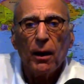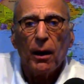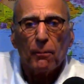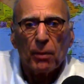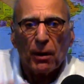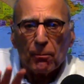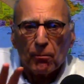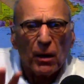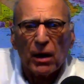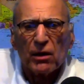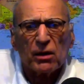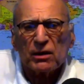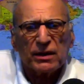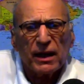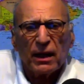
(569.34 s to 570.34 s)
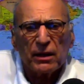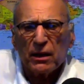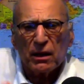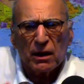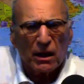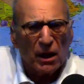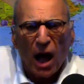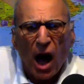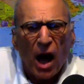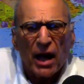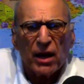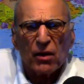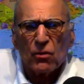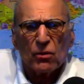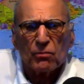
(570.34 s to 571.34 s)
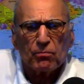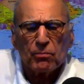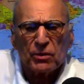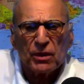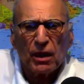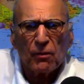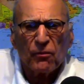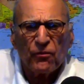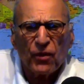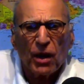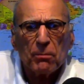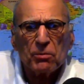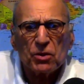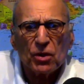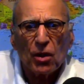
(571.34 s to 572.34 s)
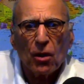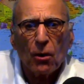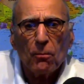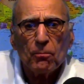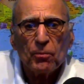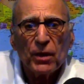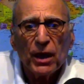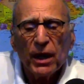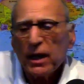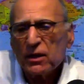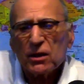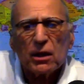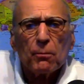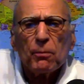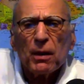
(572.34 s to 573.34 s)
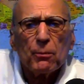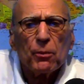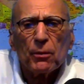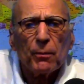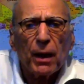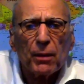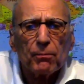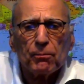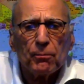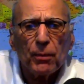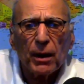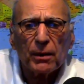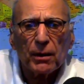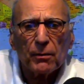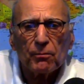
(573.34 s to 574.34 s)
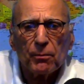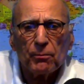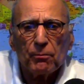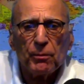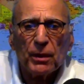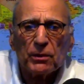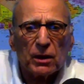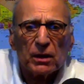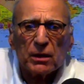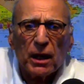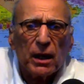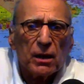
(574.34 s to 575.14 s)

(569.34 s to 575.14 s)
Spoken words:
But my Uncle Sally didn't lie or tell fibs, He said the people in my building,